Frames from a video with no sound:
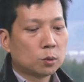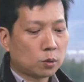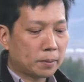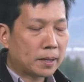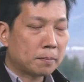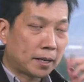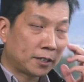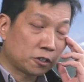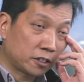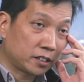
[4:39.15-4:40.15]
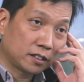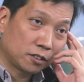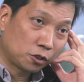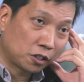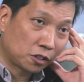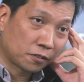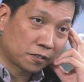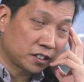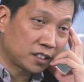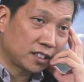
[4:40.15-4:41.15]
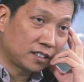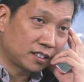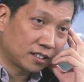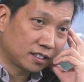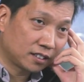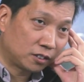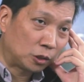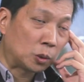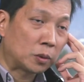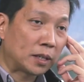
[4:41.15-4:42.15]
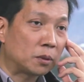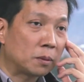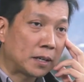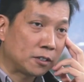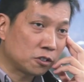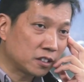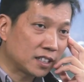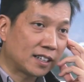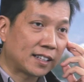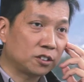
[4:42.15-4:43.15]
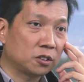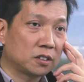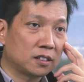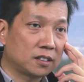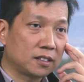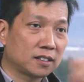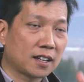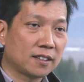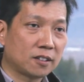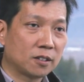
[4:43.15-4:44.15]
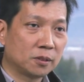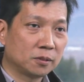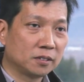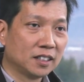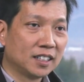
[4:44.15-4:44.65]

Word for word: What about majors? Should universities do away with majors and let students design their own